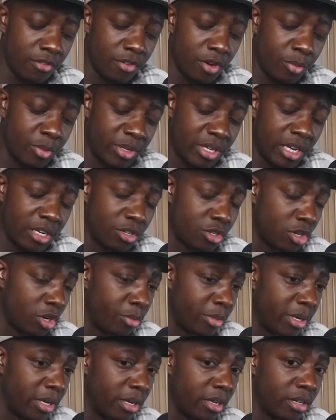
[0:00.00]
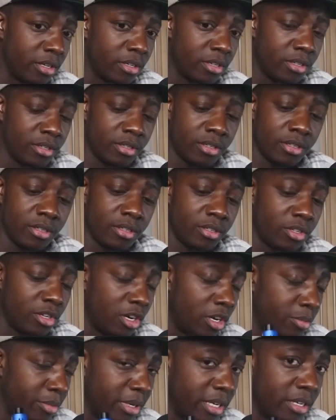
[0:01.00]
for a potentiometer, do you
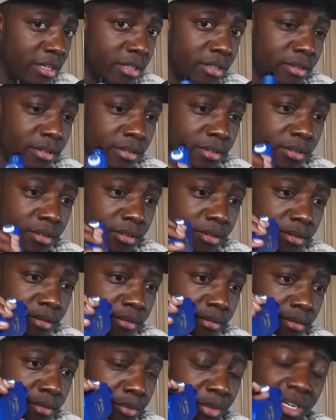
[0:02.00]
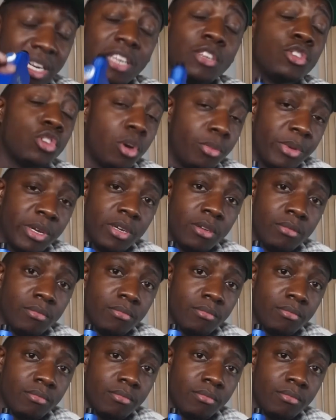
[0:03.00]
know what I mean? Potentiometer.